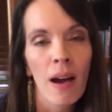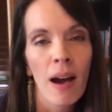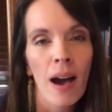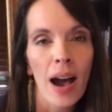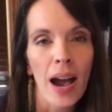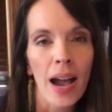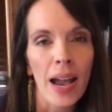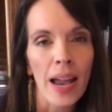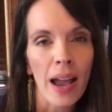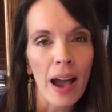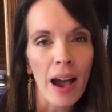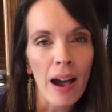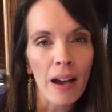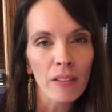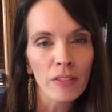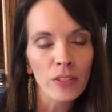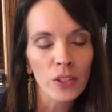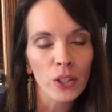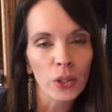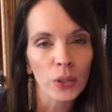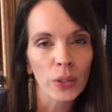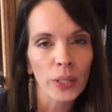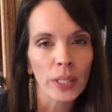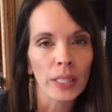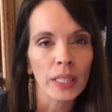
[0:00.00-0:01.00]
I have
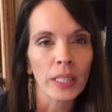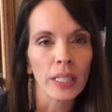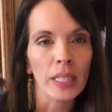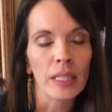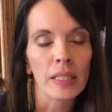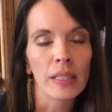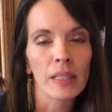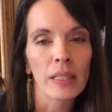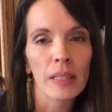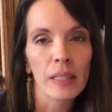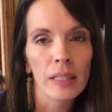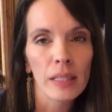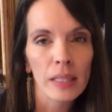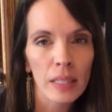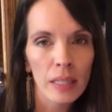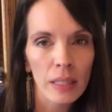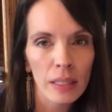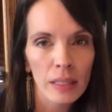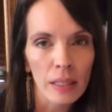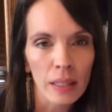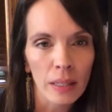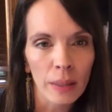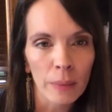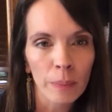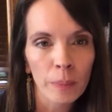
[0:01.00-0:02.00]
during this
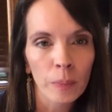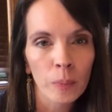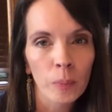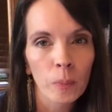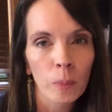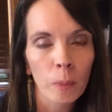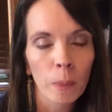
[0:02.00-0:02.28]
season